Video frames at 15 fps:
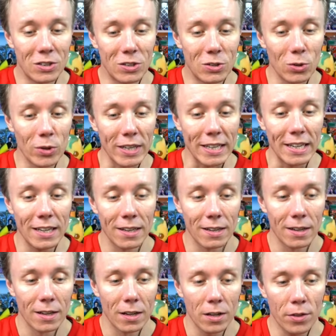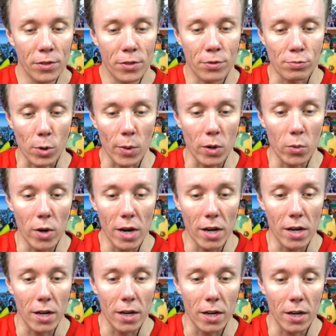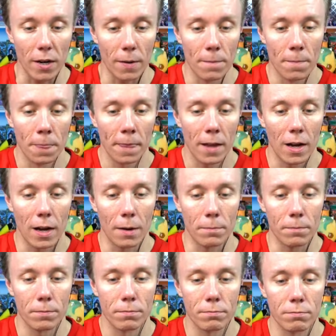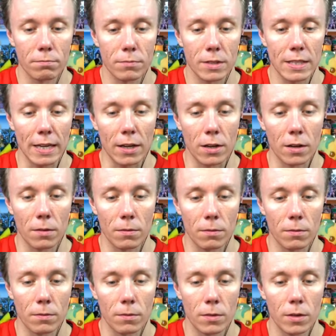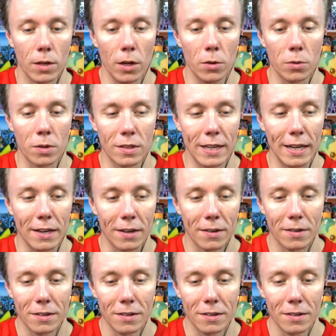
Doy. Throw it away. Um, take. No, take.